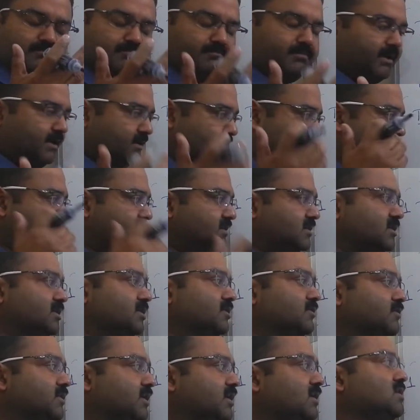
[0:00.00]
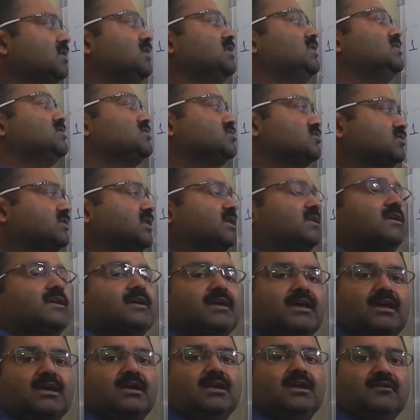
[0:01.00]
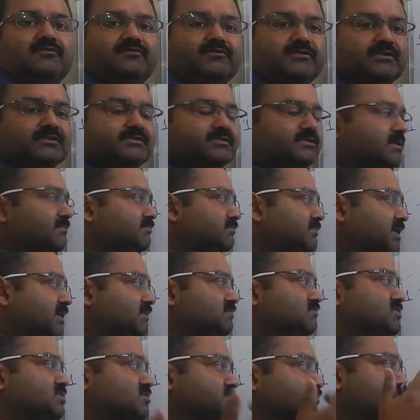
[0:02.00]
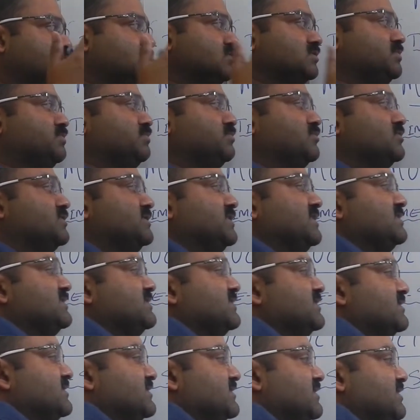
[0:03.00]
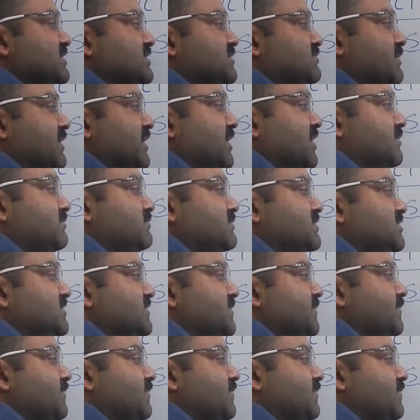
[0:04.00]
picked. Okay. So then again, after some time, suppose processor 6 becomes